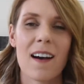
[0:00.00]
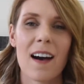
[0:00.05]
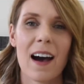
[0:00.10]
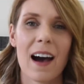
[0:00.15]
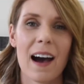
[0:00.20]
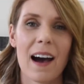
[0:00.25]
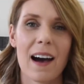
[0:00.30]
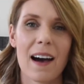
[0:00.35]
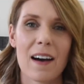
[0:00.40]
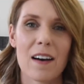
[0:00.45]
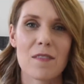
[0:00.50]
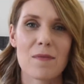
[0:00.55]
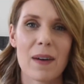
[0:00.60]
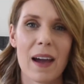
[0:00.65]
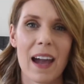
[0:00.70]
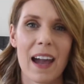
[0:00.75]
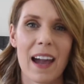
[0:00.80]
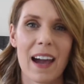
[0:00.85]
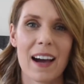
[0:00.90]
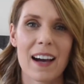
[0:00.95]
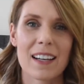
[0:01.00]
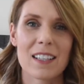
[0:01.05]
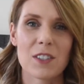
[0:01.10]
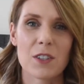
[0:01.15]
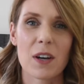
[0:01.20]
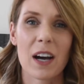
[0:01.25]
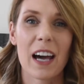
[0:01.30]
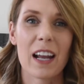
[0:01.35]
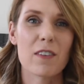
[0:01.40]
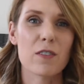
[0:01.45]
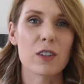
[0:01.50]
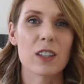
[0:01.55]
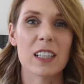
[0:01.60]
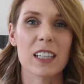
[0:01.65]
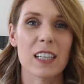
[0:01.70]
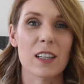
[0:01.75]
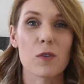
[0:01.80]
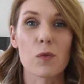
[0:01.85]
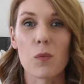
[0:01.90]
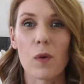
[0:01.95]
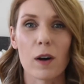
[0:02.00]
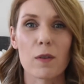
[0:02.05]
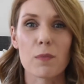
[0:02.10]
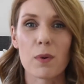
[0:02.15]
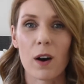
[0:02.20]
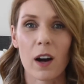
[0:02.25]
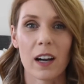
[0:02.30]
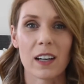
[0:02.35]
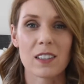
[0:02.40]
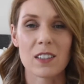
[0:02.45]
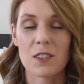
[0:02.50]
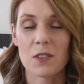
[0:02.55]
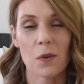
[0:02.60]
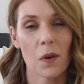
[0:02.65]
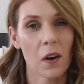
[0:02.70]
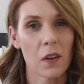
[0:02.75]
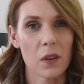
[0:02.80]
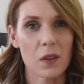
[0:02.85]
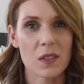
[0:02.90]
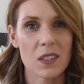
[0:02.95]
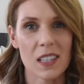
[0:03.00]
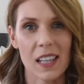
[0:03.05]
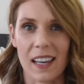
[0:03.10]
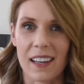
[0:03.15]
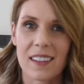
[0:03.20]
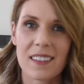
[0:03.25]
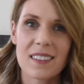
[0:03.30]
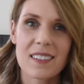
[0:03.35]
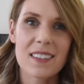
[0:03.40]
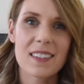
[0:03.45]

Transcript: and you kind of only need one product to do all those things.